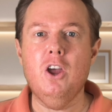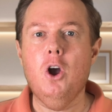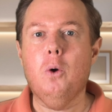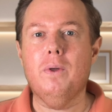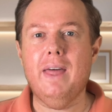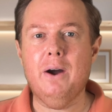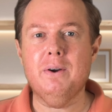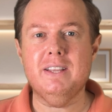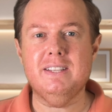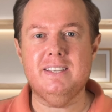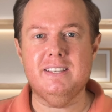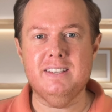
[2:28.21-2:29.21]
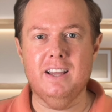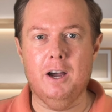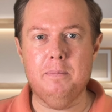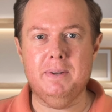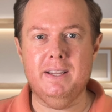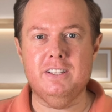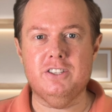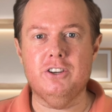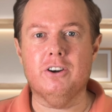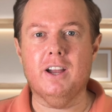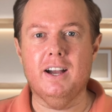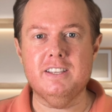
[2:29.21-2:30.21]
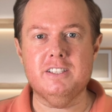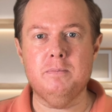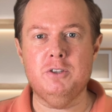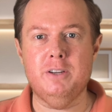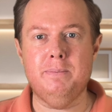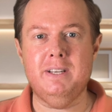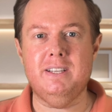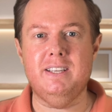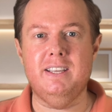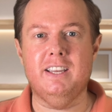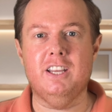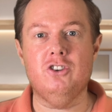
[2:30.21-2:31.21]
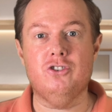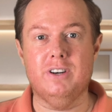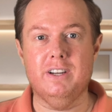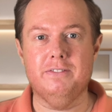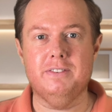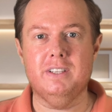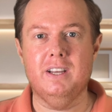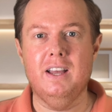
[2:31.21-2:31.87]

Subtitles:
Without consistent updates, your custom GPT can drift.